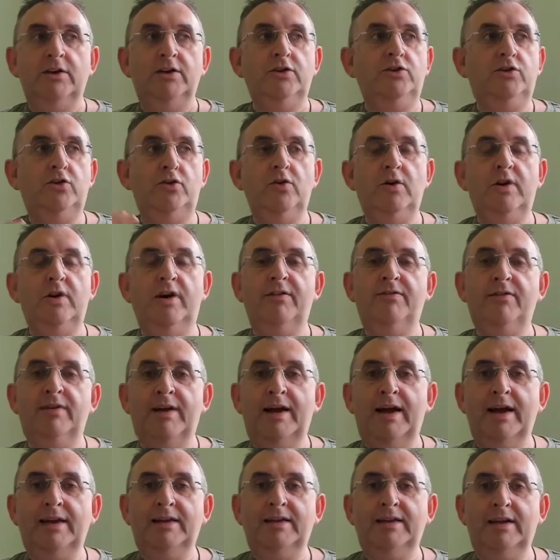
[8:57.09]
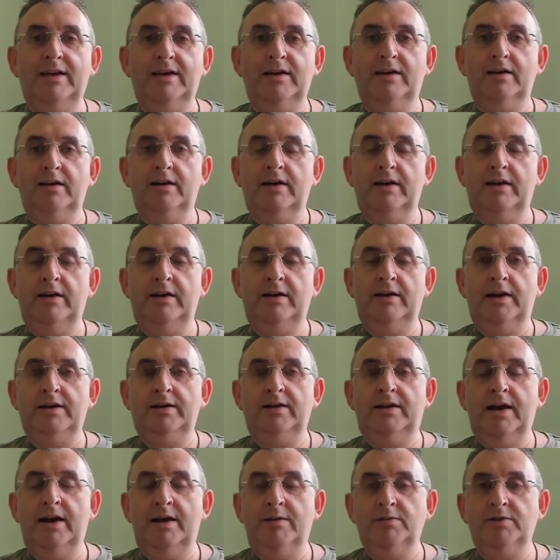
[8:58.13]
Do you have an idea in
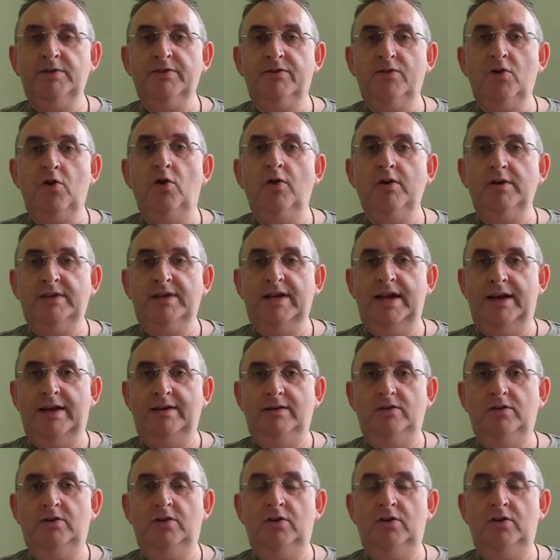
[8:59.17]
terms of content?